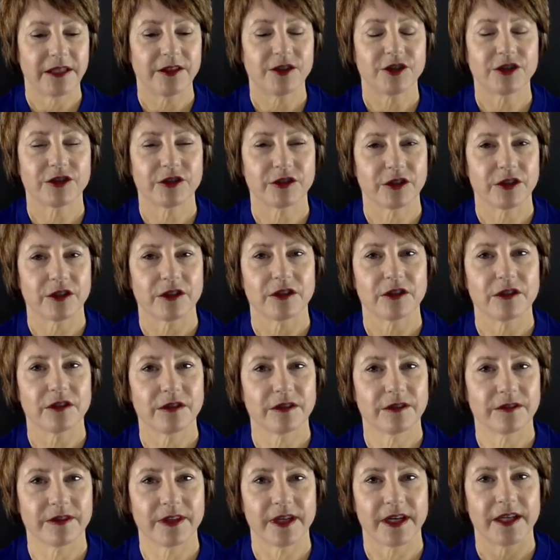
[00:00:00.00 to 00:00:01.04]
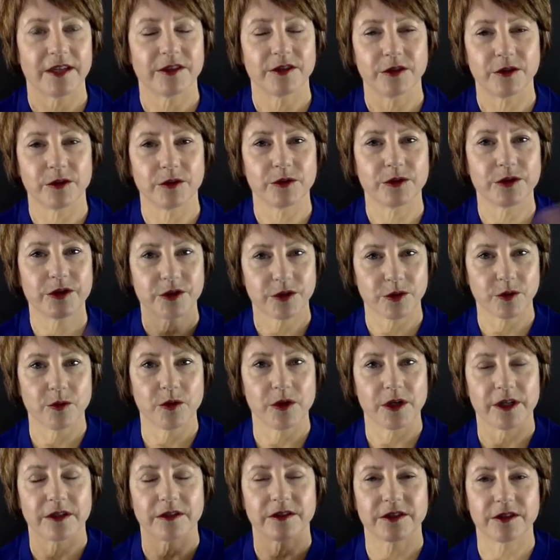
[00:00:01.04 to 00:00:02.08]
Make sure that you
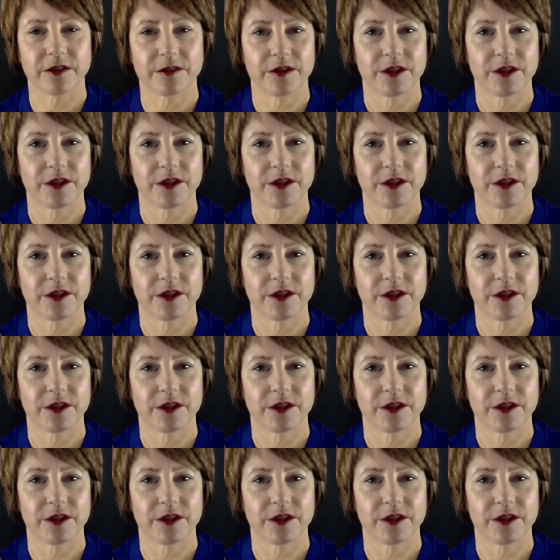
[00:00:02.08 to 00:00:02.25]
sort so